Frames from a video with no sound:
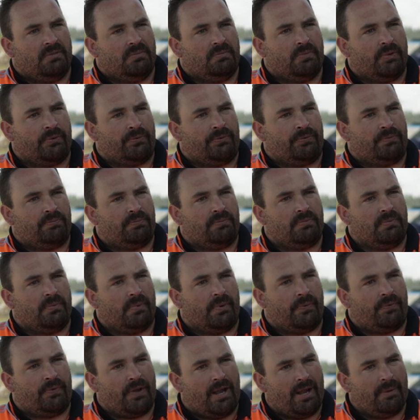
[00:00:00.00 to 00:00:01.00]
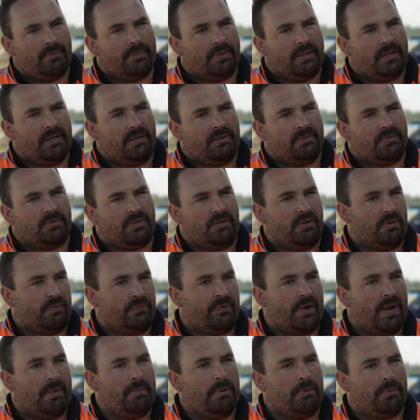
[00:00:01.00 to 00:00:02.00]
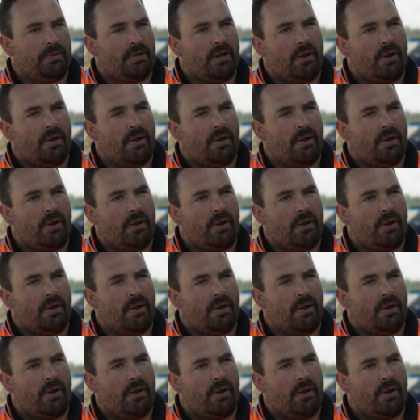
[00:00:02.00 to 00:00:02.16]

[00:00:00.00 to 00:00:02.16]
With my family, family were